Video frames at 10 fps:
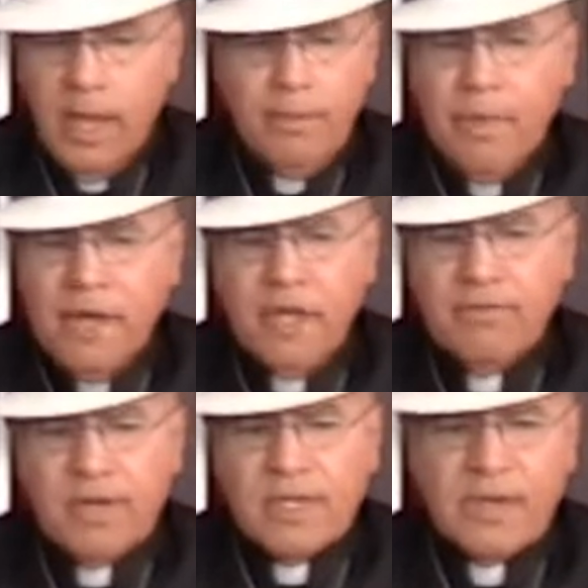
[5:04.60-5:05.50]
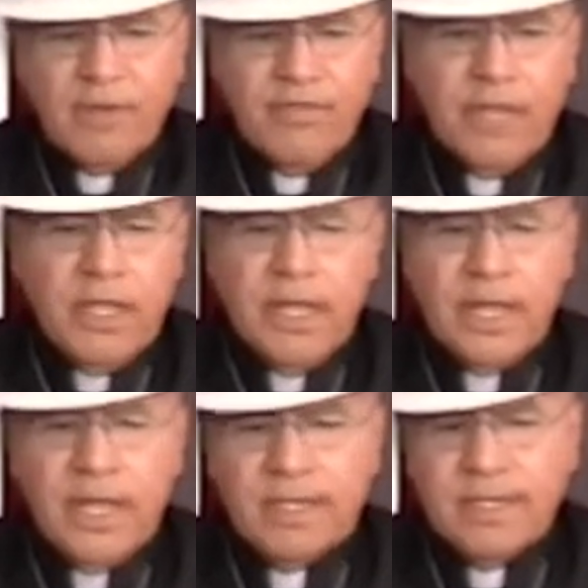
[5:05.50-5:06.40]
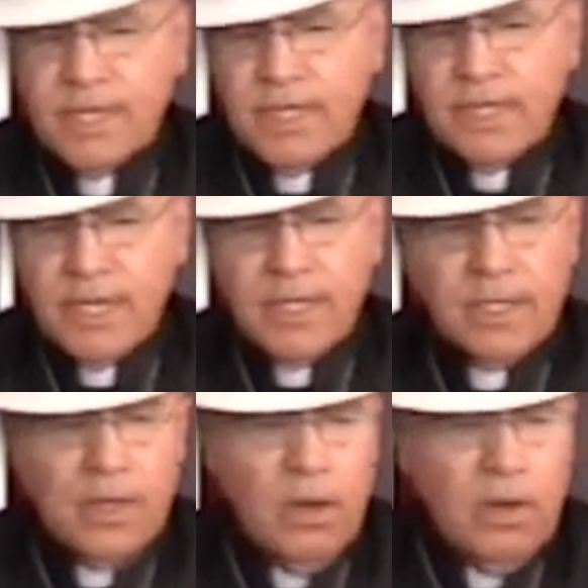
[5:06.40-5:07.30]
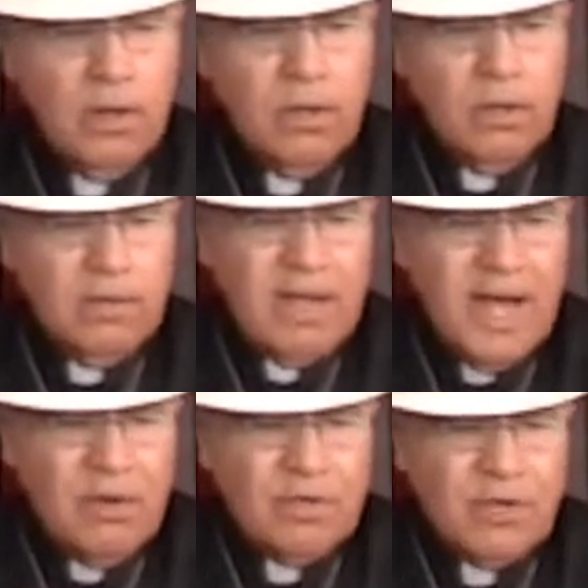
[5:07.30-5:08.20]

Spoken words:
And many of us are feeling and sensing an all-out